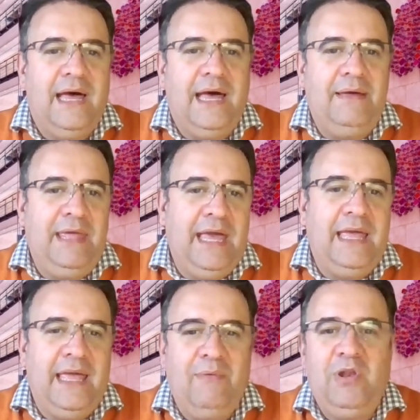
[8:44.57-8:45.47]
Uh, here,
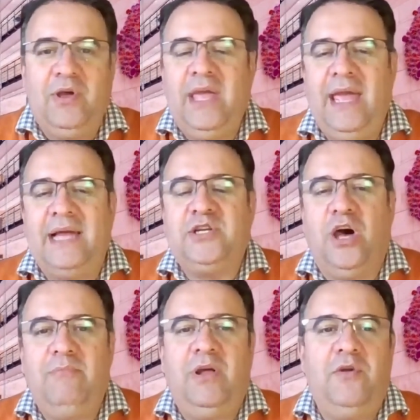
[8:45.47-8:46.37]
here we're looking at
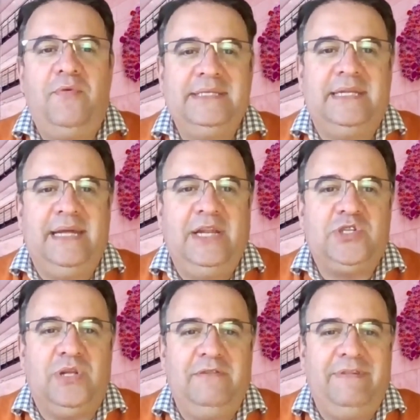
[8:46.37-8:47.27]
home loan
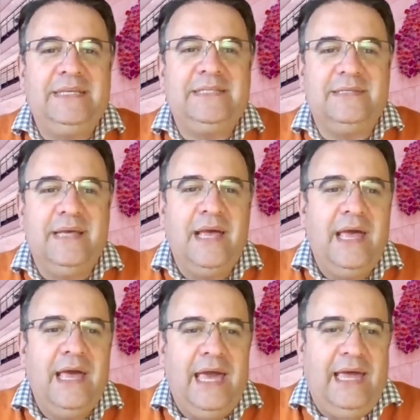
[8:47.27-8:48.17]
residential investors
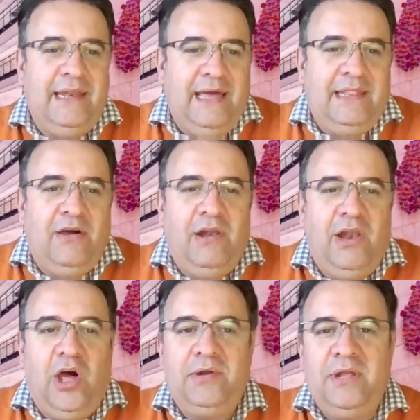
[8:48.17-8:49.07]
and and there are
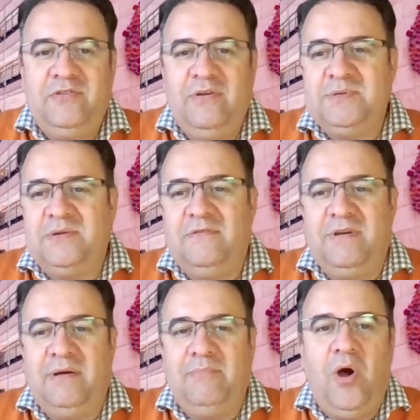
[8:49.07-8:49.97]
a lot in terms
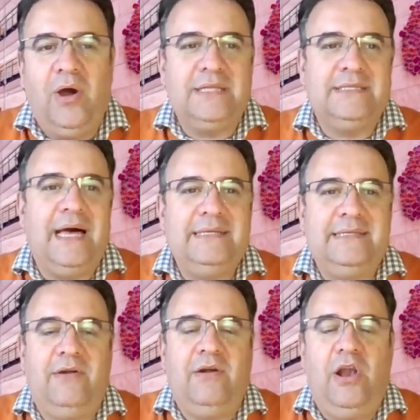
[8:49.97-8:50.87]
of uh, market
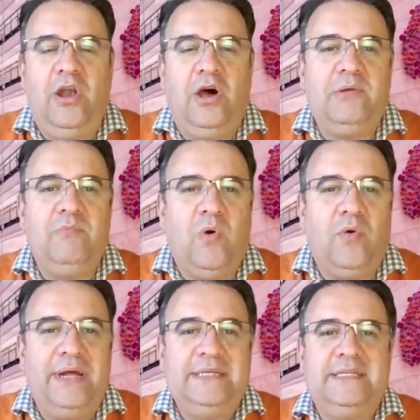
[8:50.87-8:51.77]
size there are a lot
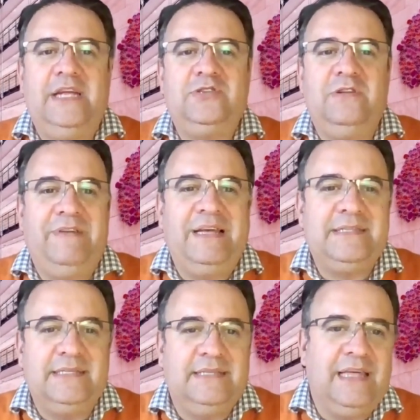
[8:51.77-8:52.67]
more residential
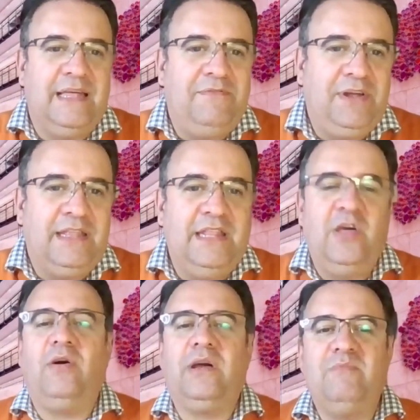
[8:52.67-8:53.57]
investors in south africa than
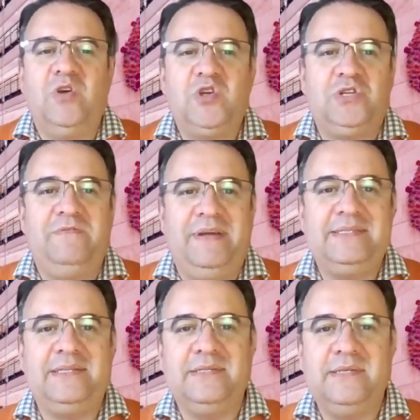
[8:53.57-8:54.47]
there are commercial
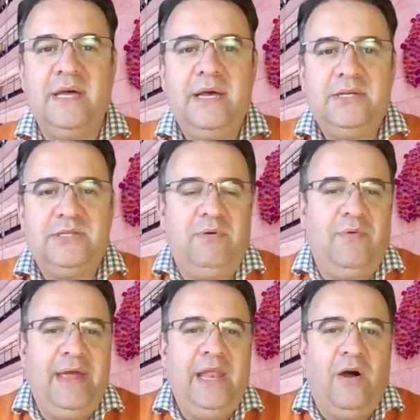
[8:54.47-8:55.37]
investors so we
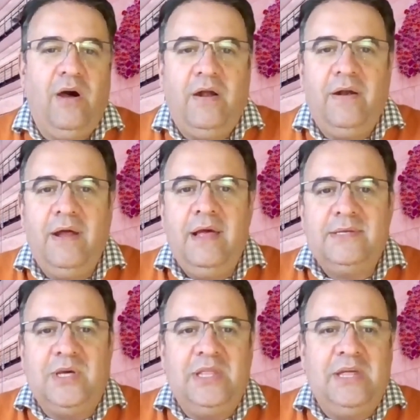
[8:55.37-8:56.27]
really are
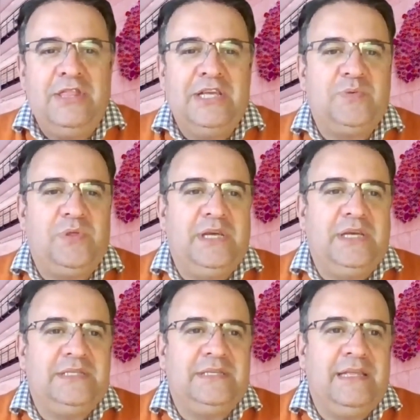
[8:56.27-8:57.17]
so th- this
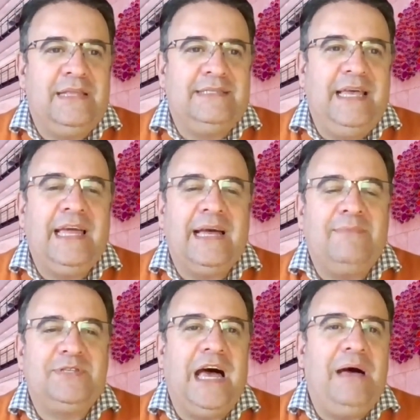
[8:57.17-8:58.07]
this this
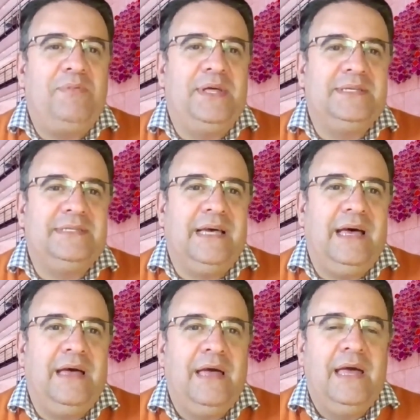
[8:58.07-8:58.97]
income type this
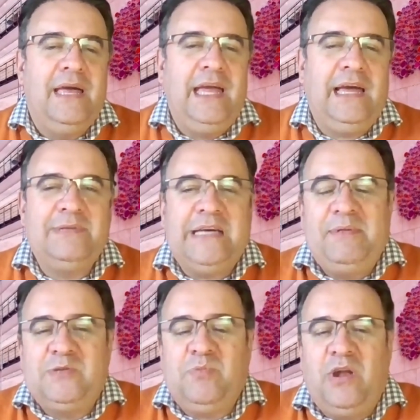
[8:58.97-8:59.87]
uh, income
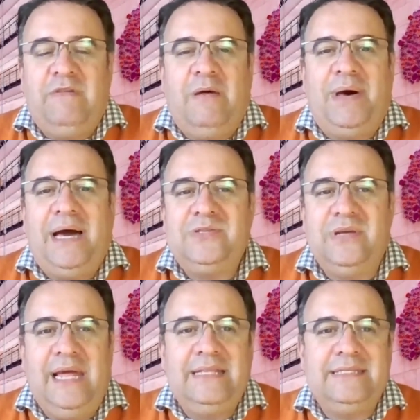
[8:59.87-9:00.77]
type this part of our buy
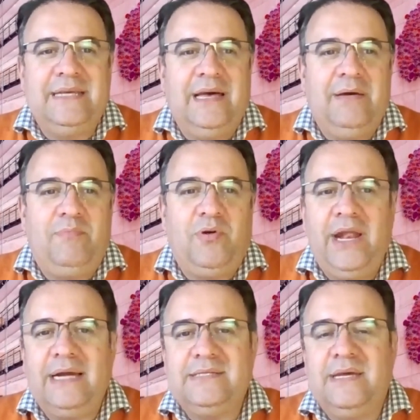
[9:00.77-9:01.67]
to let uh,
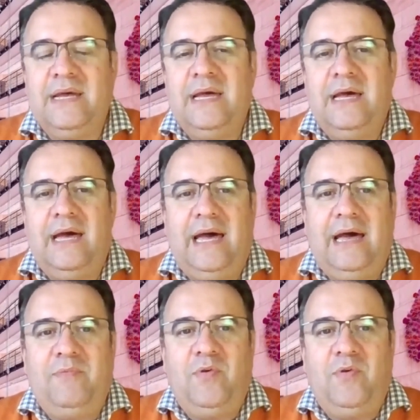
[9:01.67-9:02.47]
product um,